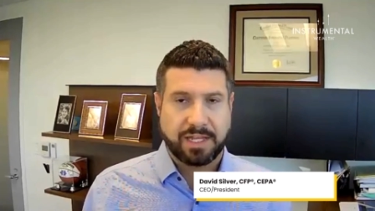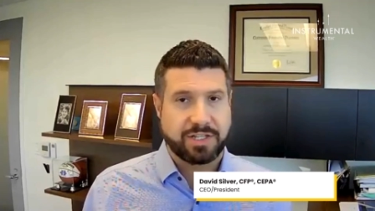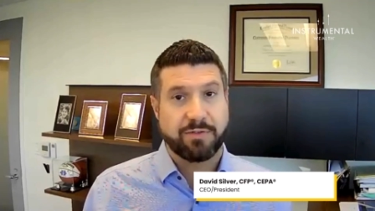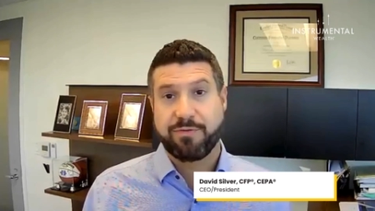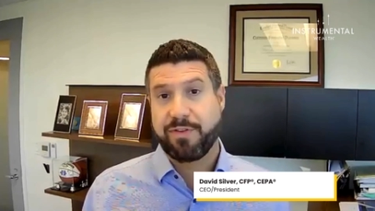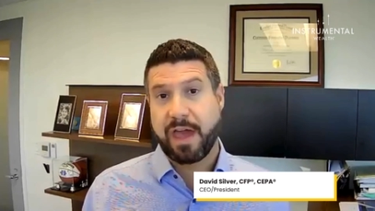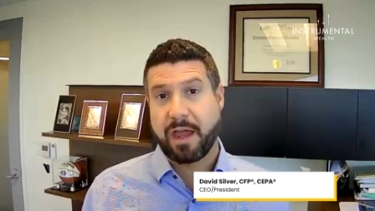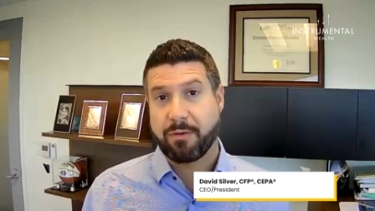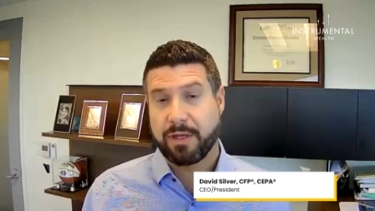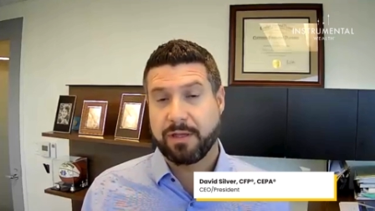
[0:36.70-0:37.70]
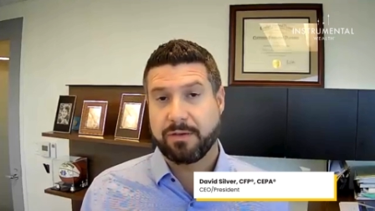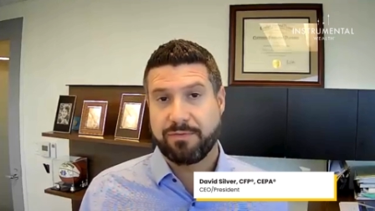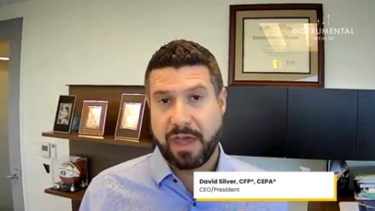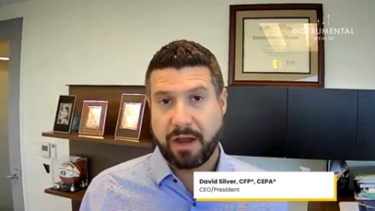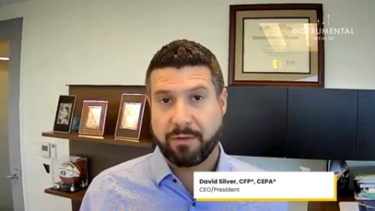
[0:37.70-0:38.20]
It's a
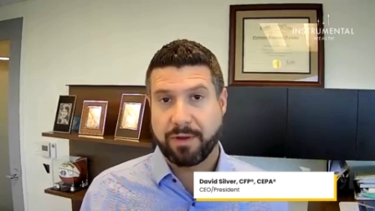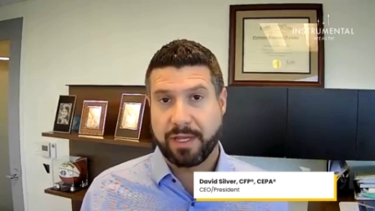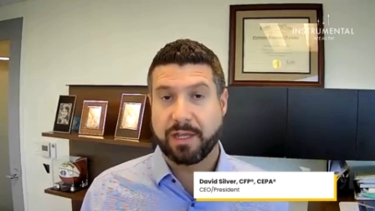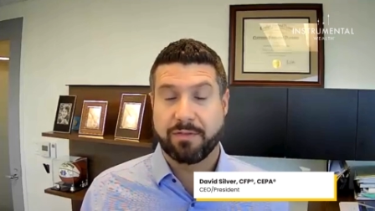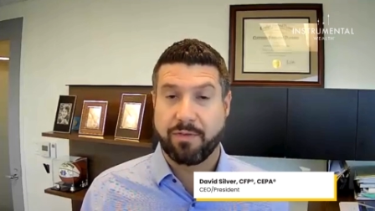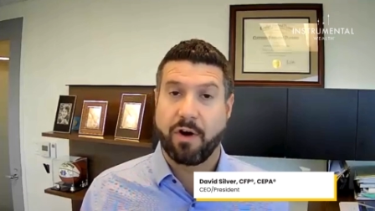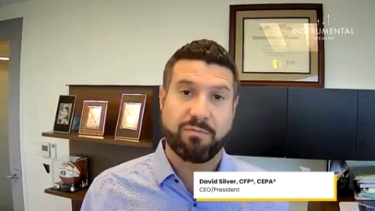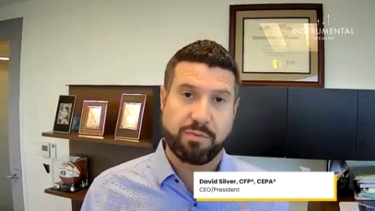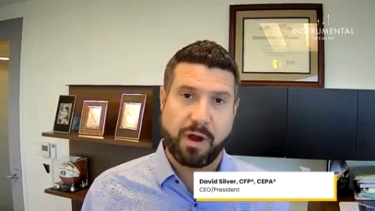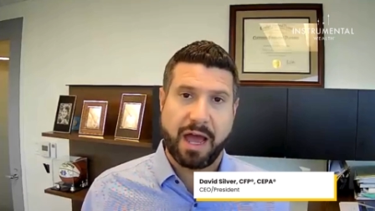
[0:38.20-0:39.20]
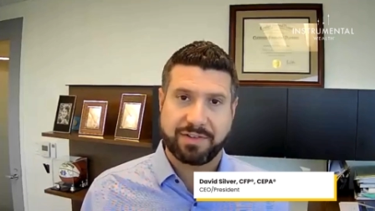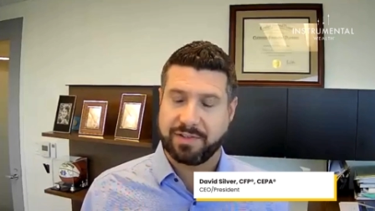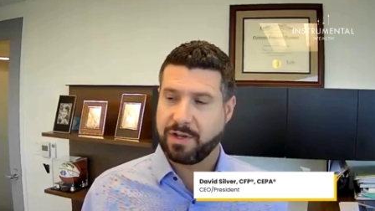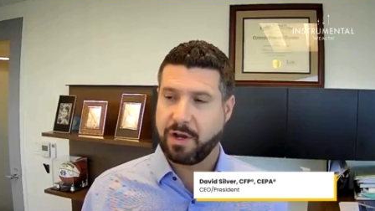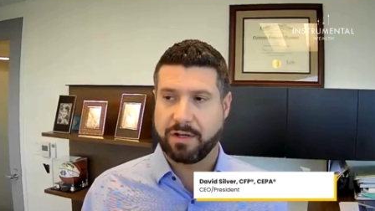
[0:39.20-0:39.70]
very, very involved
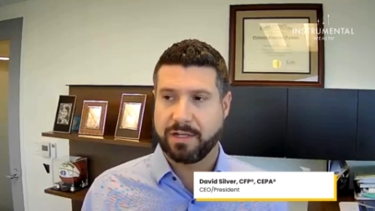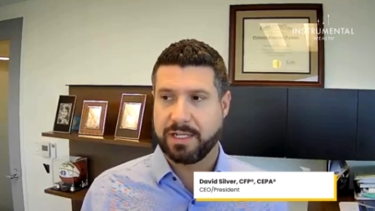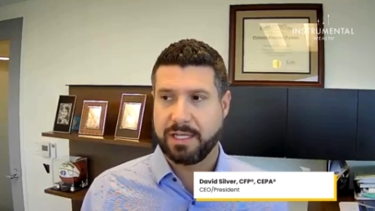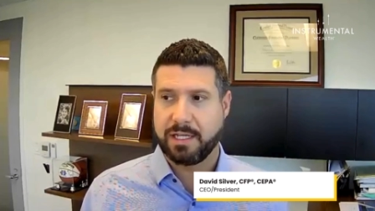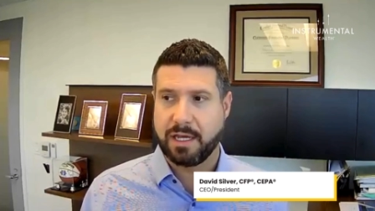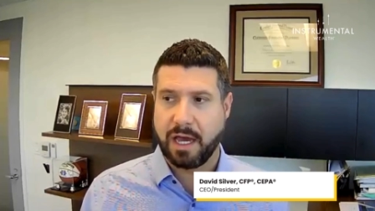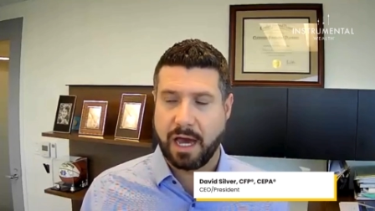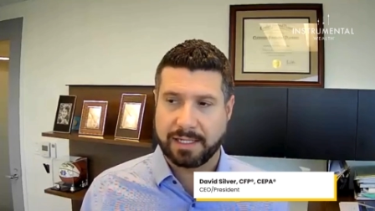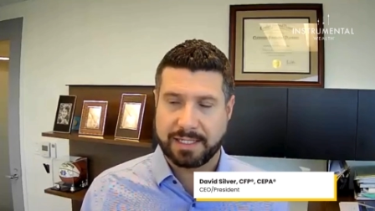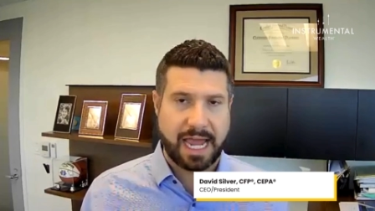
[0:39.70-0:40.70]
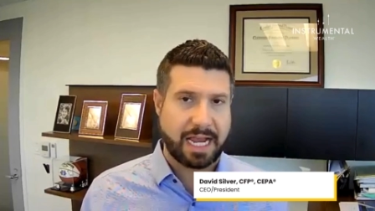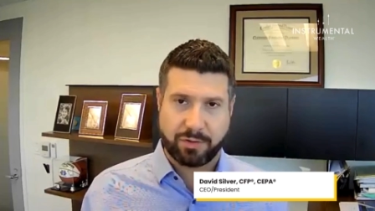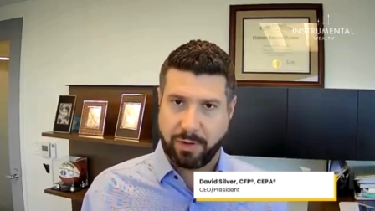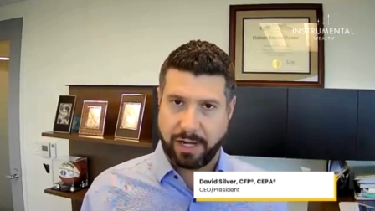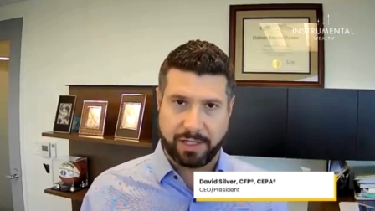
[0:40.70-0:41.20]
process. R&D tax
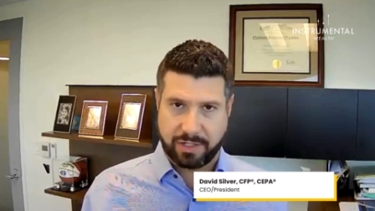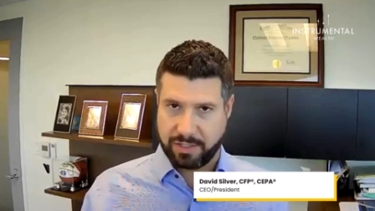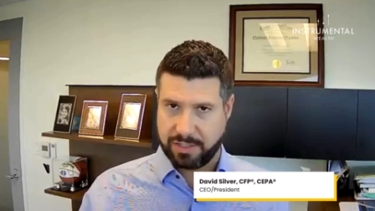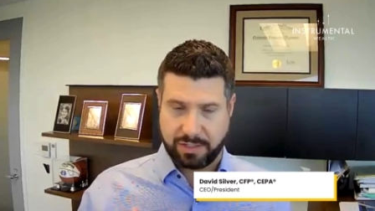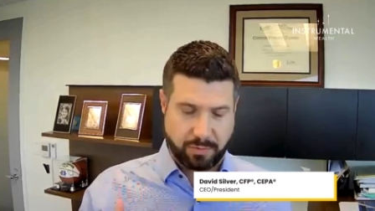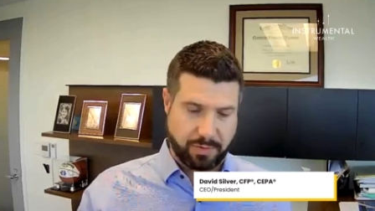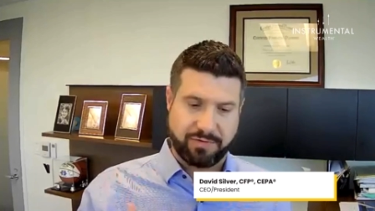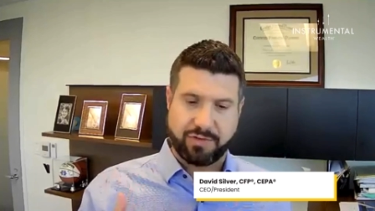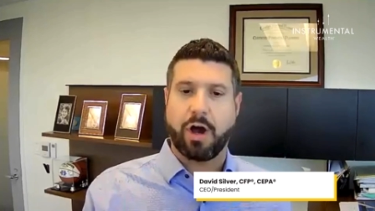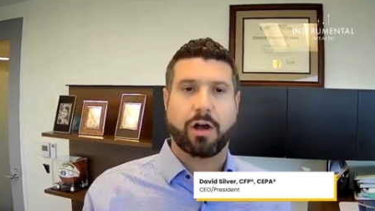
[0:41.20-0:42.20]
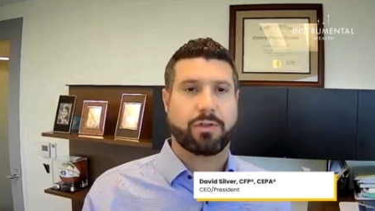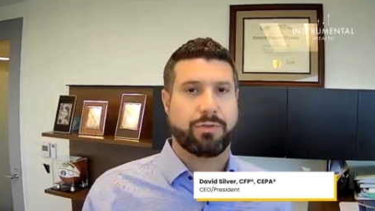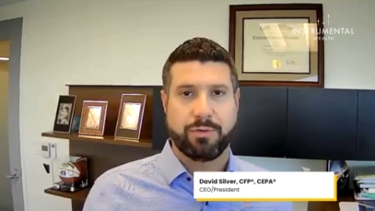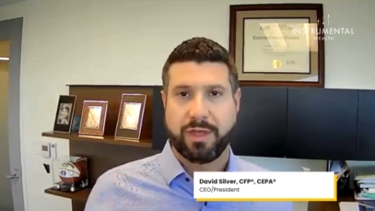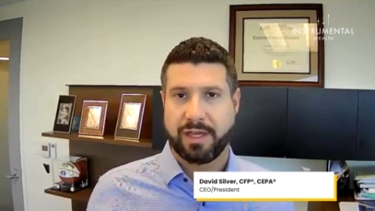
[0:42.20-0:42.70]
credits, just to sort of talk
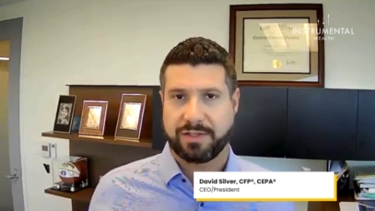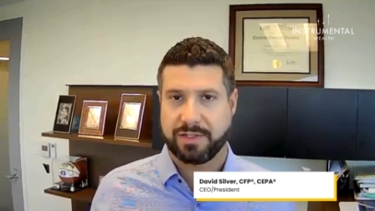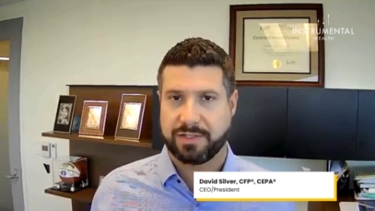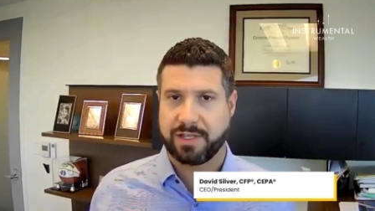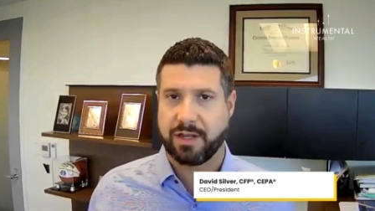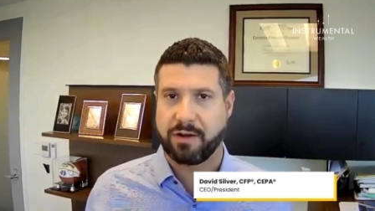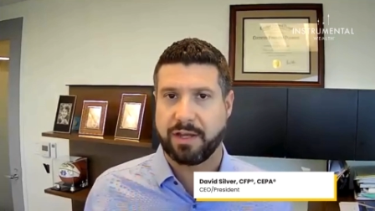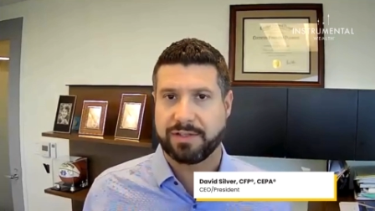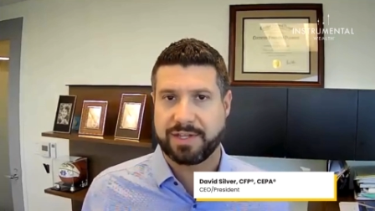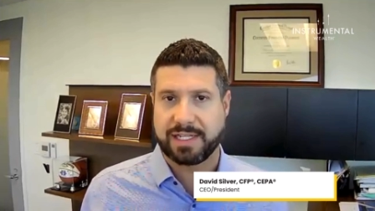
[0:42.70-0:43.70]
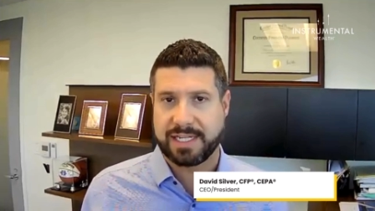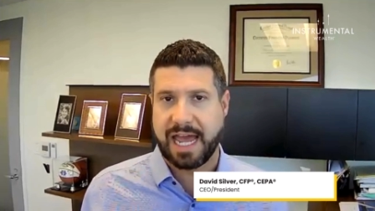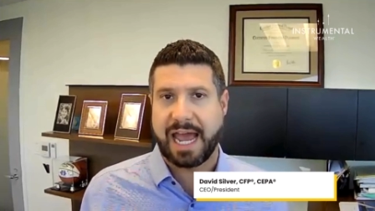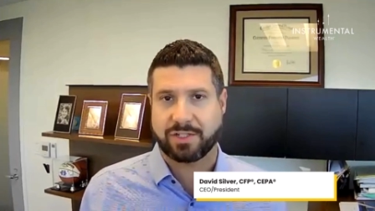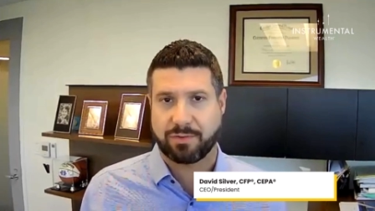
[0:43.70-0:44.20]
through this, is there is a
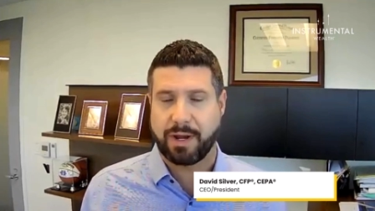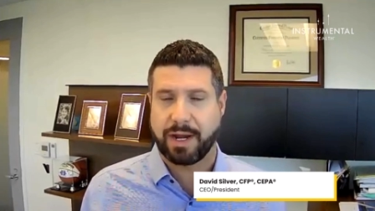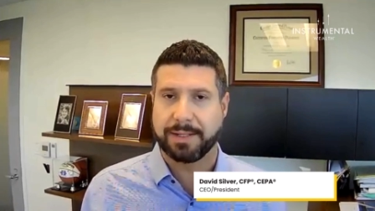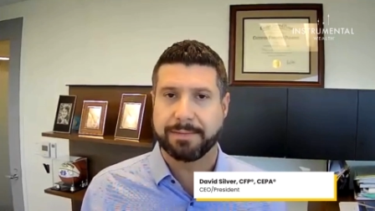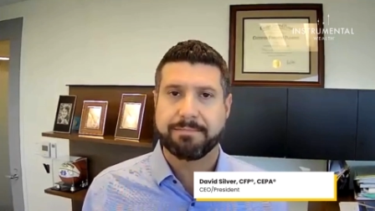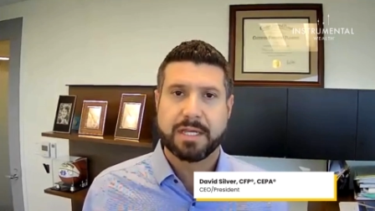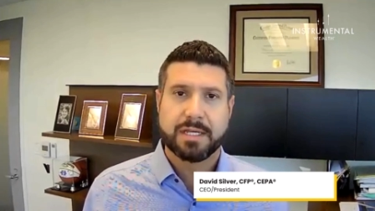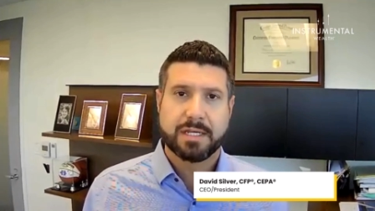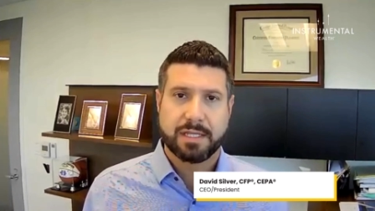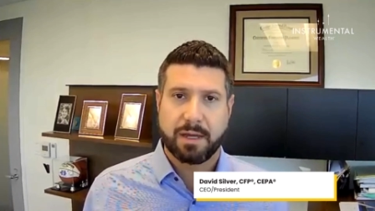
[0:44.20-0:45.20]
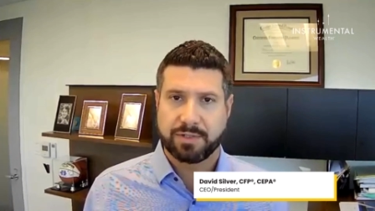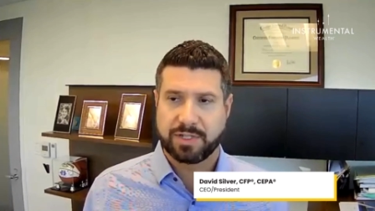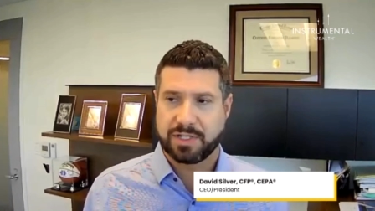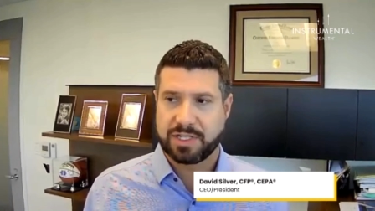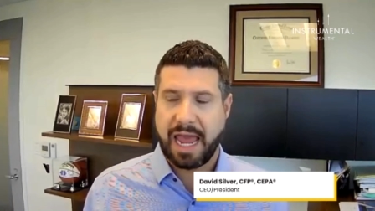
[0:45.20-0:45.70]
tax credit that was
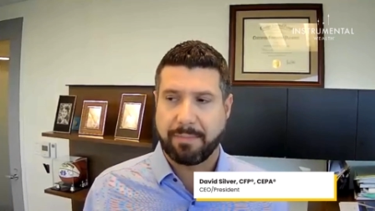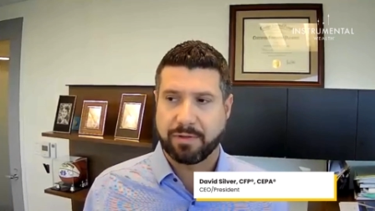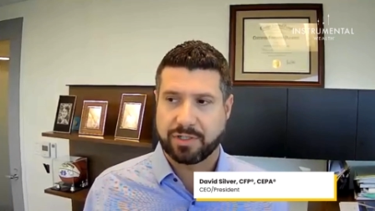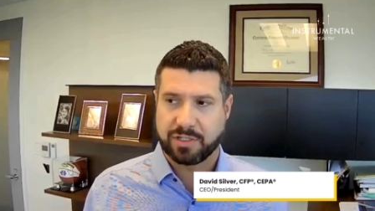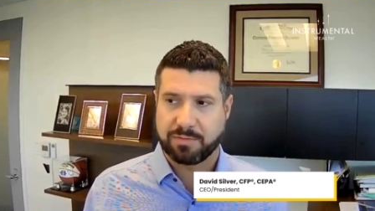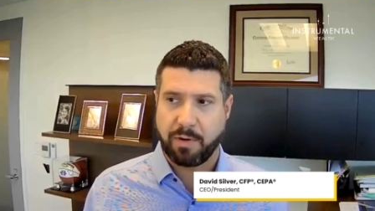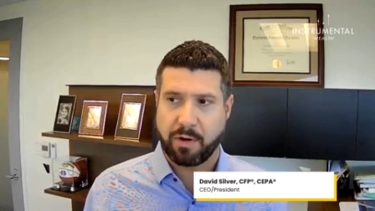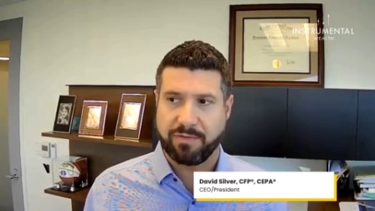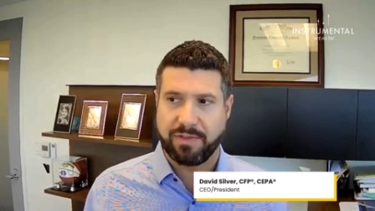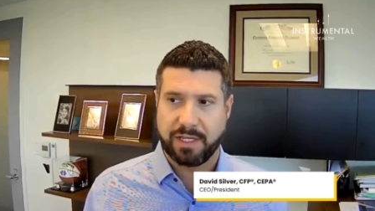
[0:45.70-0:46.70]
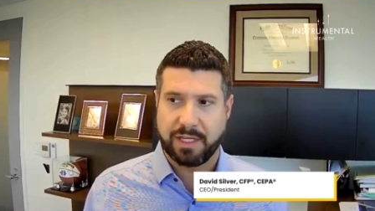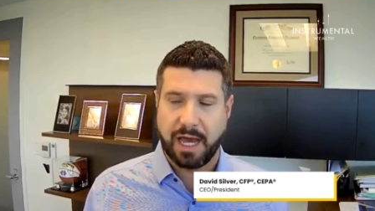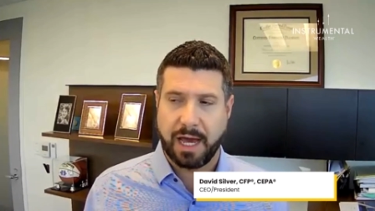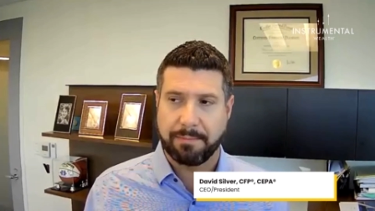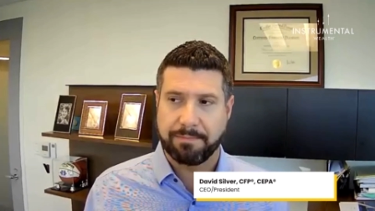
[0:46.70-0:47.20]
established as part of the